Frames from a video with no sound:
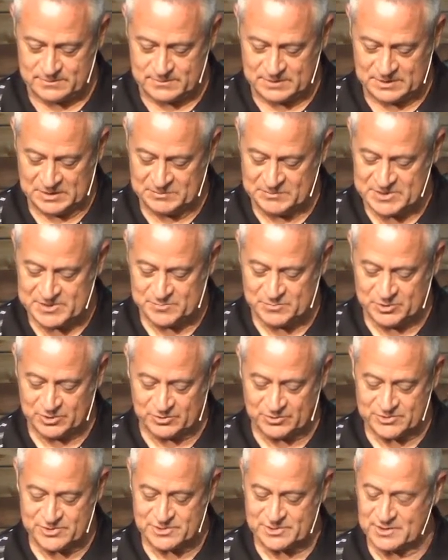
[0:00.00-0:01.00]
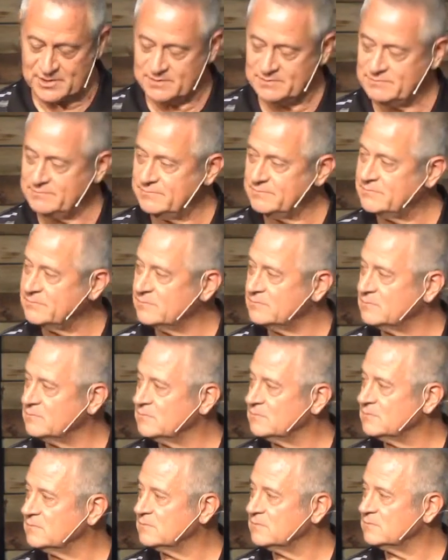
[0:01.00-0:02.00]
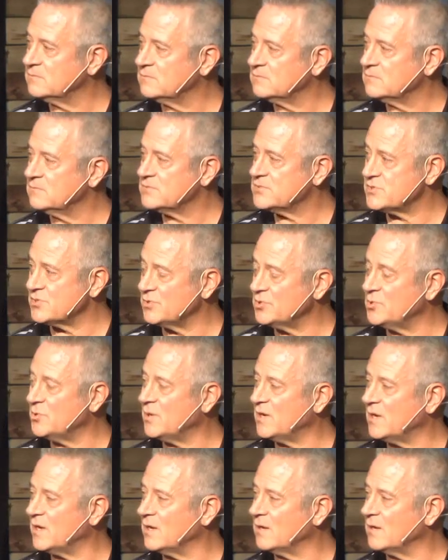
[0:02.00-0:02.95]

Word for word: And Miss Miller said, So do I.